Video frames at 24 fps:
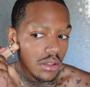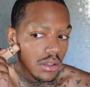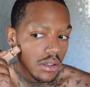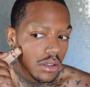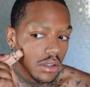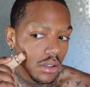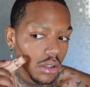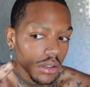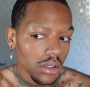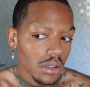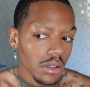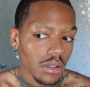
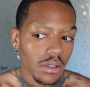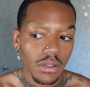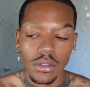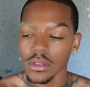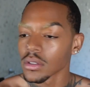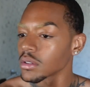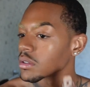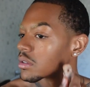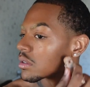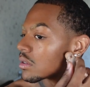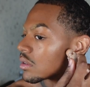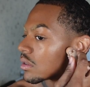
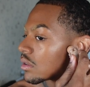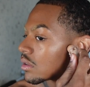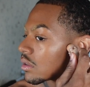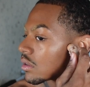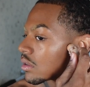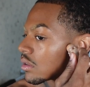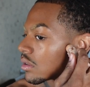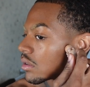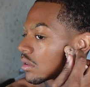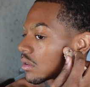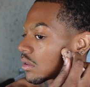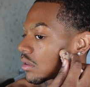
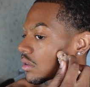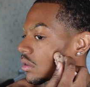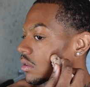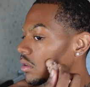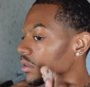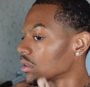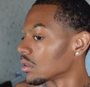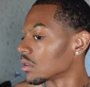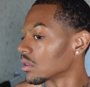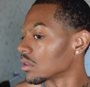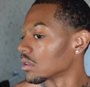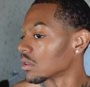
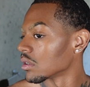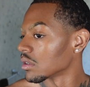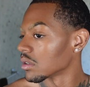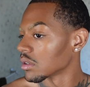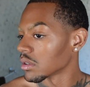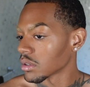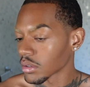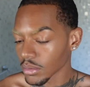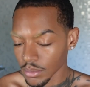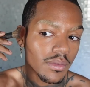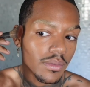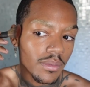And by living
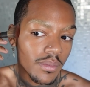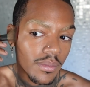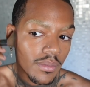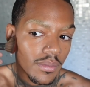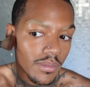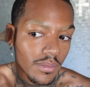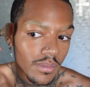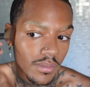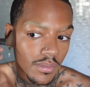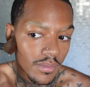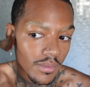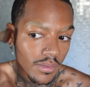in
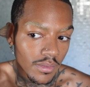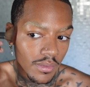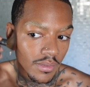abundance,